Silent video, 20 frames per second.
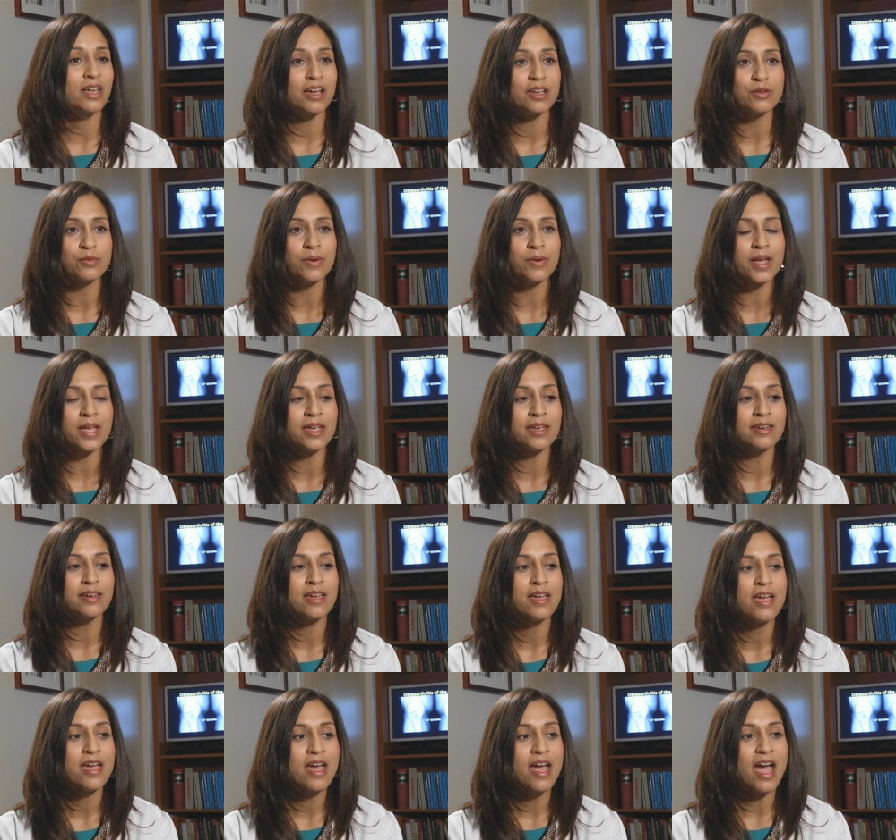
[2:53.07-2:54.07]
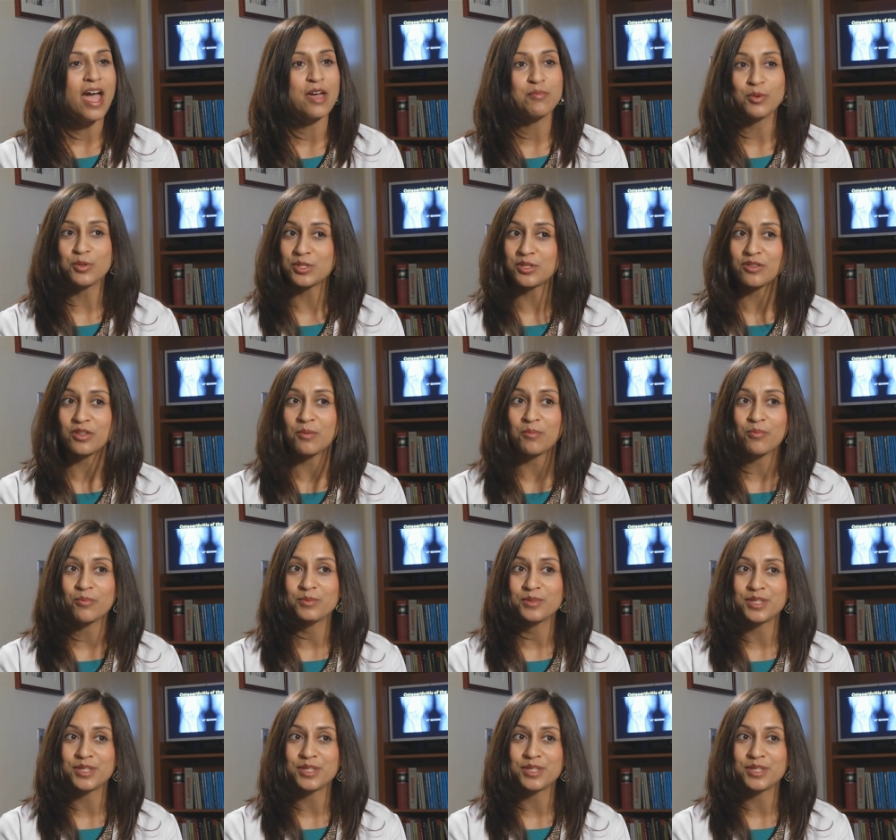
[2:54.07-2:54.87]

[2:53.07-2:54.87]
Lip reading: lightweight, and most of them